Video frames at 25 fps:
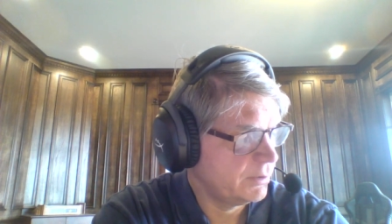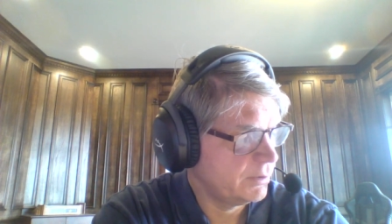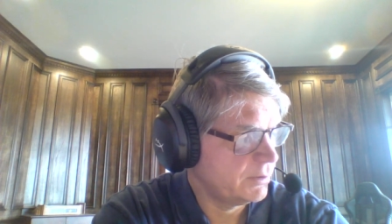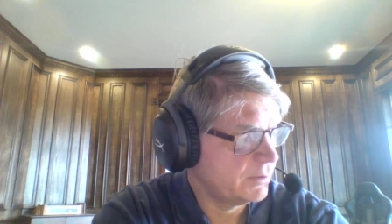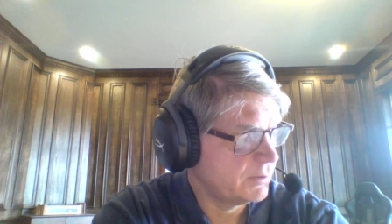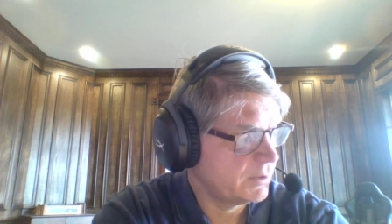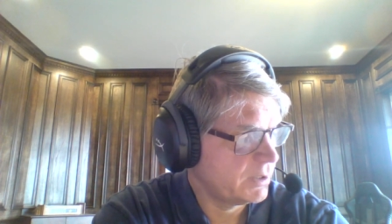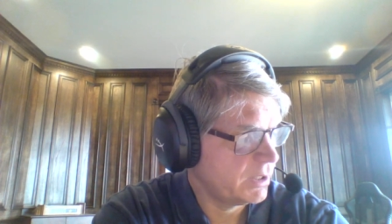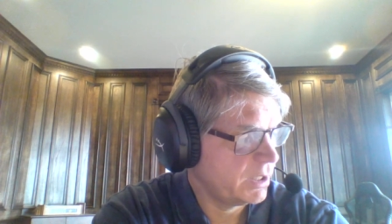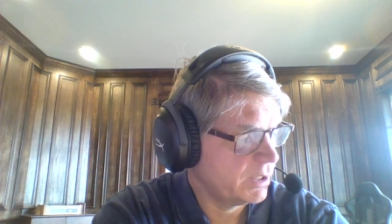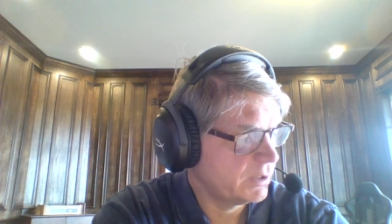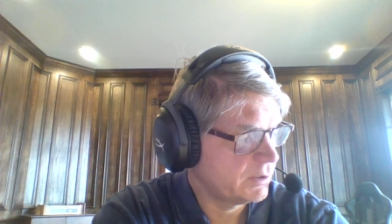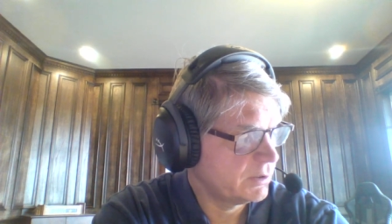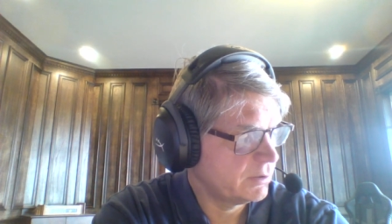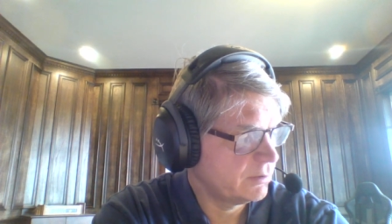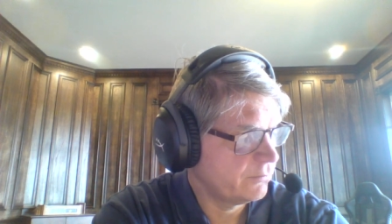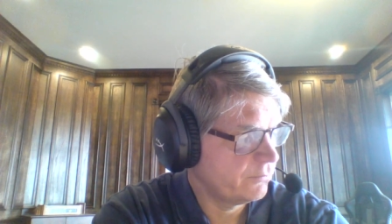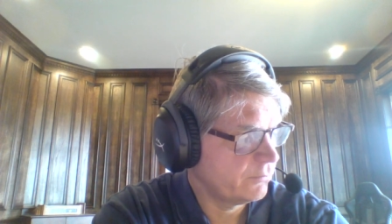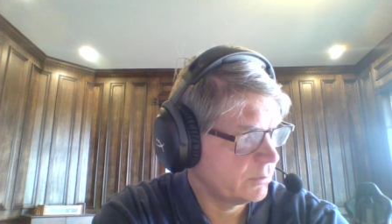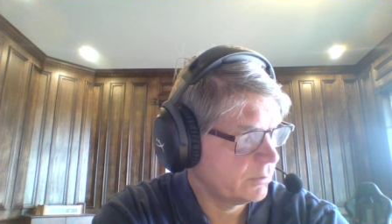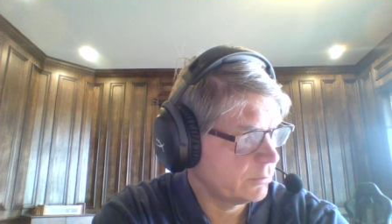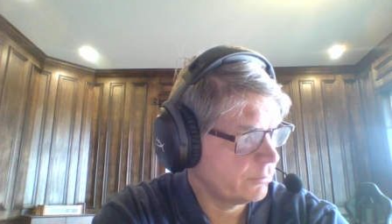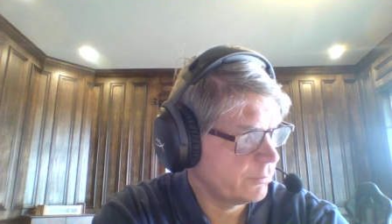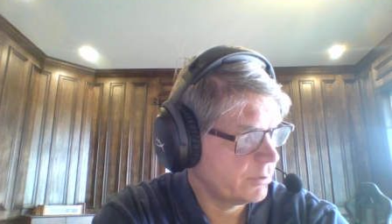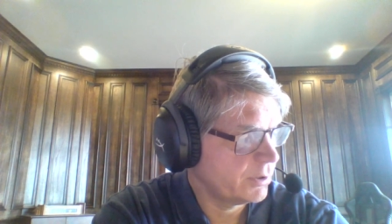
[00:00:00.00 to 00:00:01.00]
is the answer
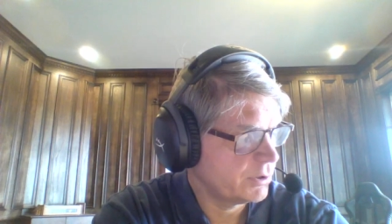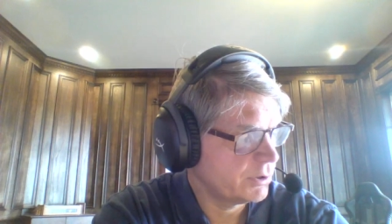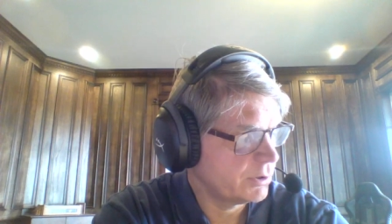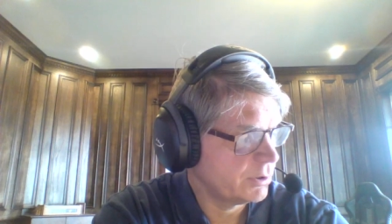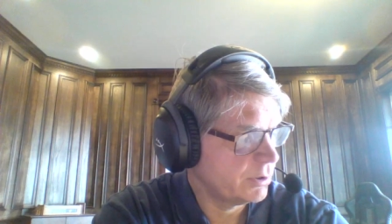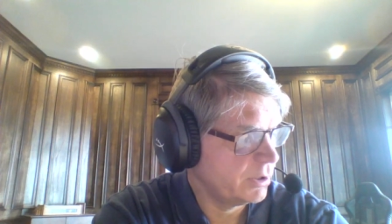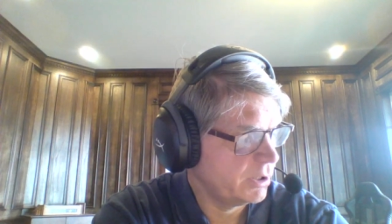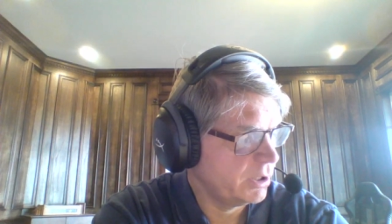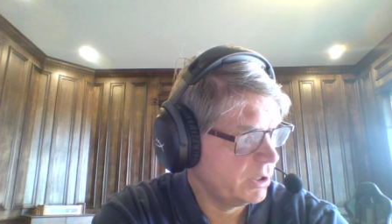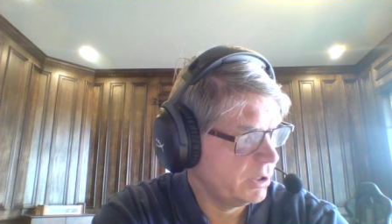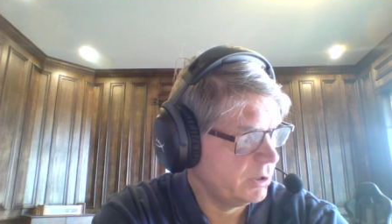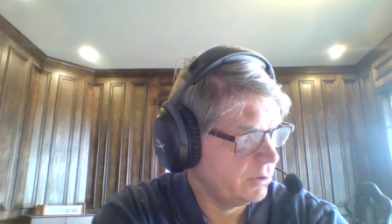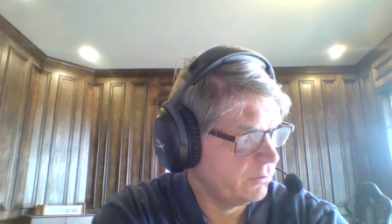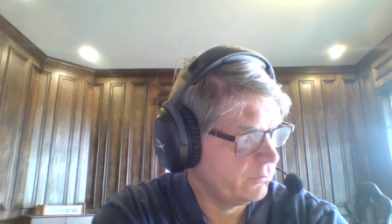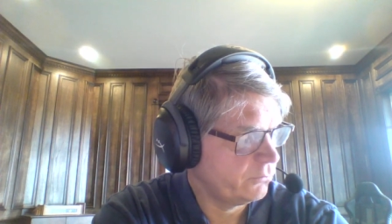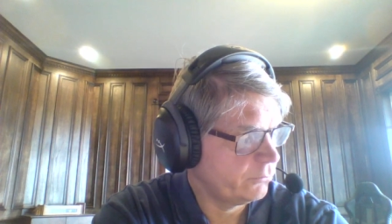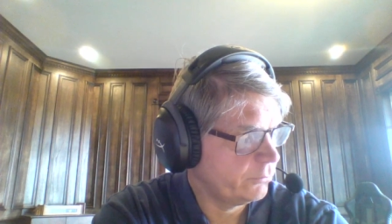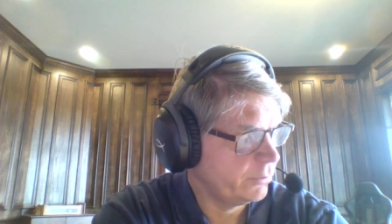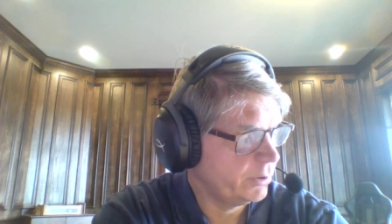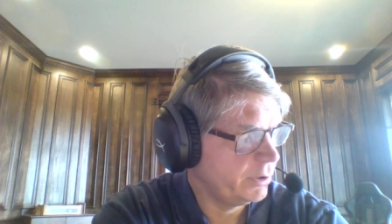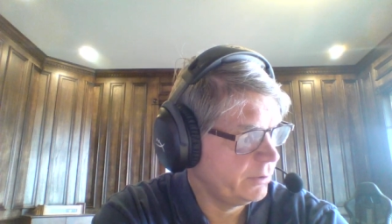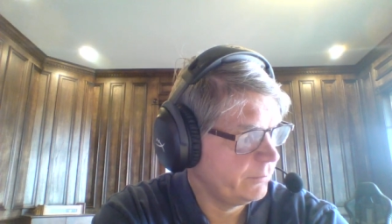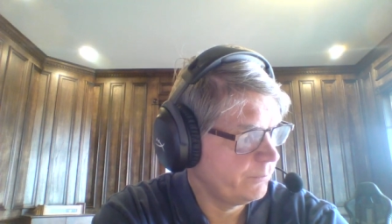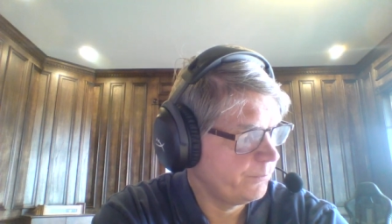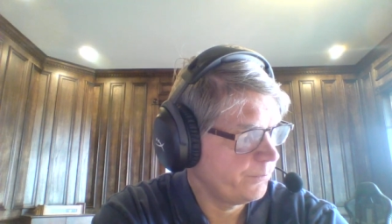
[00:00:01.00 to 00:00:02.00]
for question
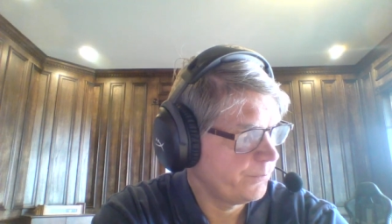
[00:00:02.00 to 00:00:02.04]
83.